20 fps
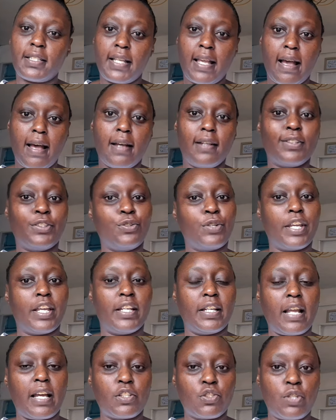Yeah, you
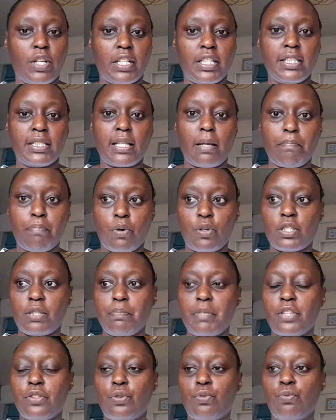can actually support
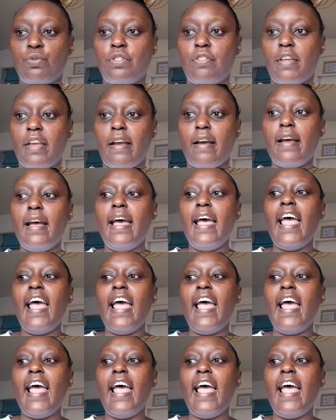me through there.